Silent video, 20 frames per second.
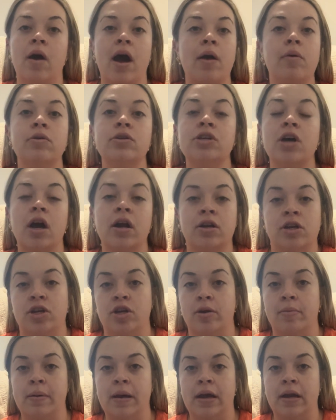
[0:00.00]
I will talk to you
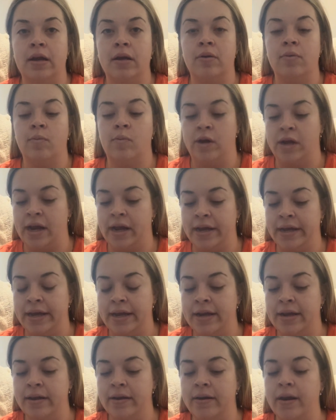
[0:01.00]
about it when I get
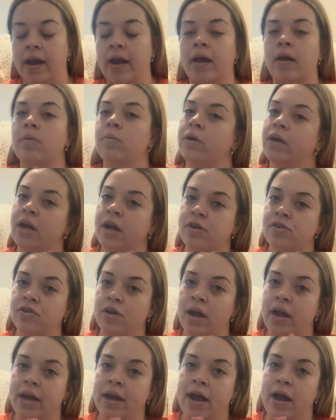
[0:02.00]
it and when I try
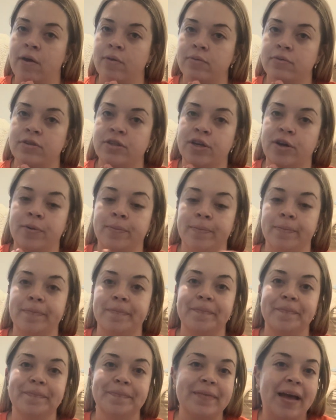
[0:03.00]
it out. So
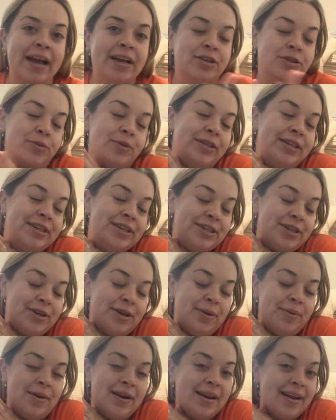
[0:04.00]
I just wanted to show
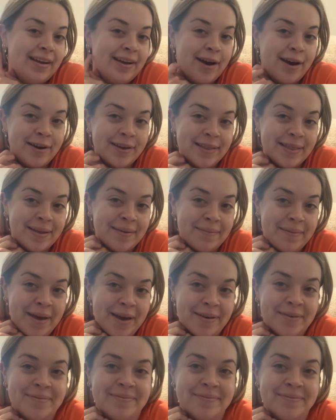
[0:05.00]
you what I got in the mail.